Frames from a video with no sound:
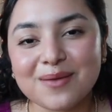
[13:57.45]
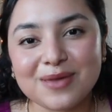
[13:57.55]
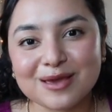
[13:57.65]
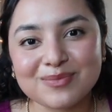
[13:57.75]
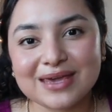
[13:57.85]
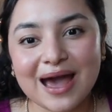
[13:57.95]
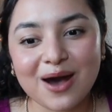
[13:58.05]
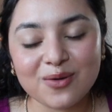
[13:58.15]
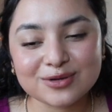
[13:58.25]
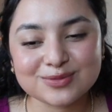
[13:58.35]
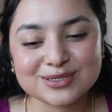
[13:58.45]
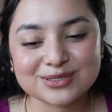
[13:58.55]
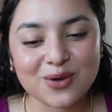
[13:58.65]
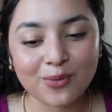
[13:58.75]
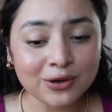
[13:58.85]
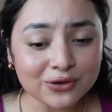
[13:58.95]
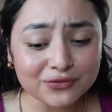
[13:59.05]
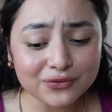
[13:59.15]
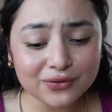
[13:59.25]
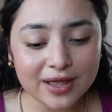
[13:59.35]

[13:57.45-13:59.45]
pick me out, which was so wonderful.